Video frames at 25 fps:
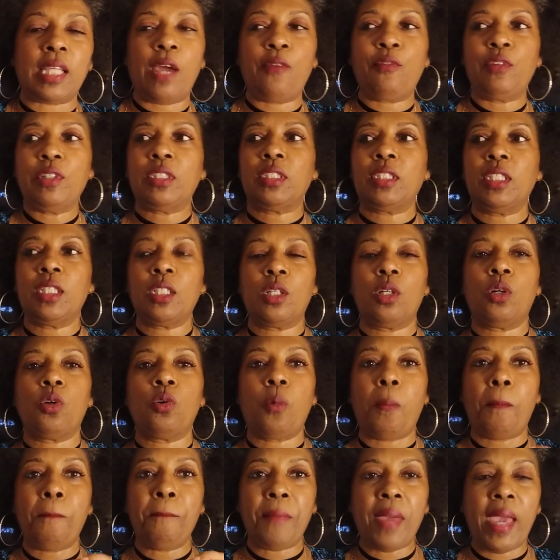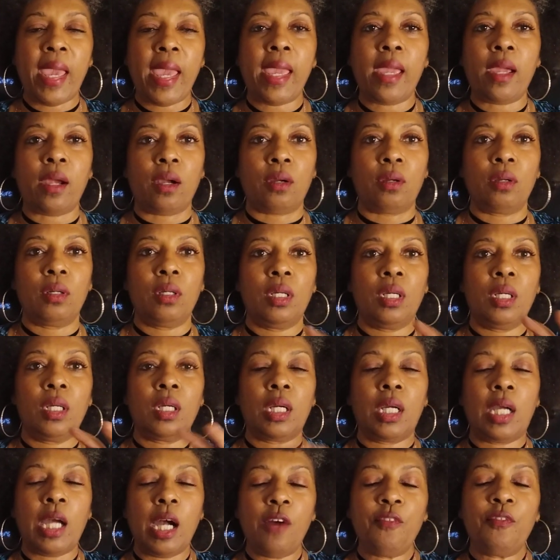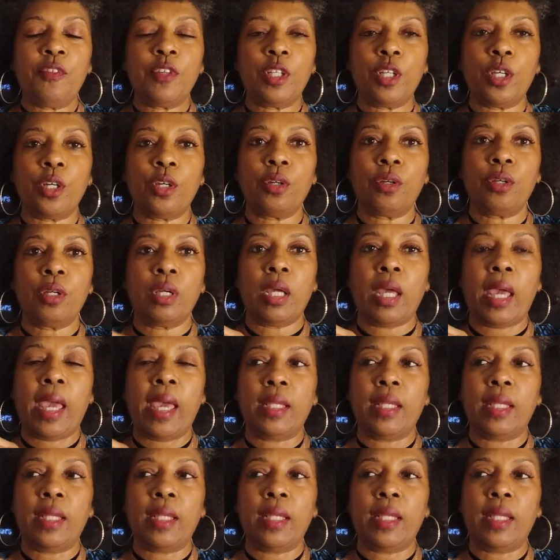Every single mayor, governor,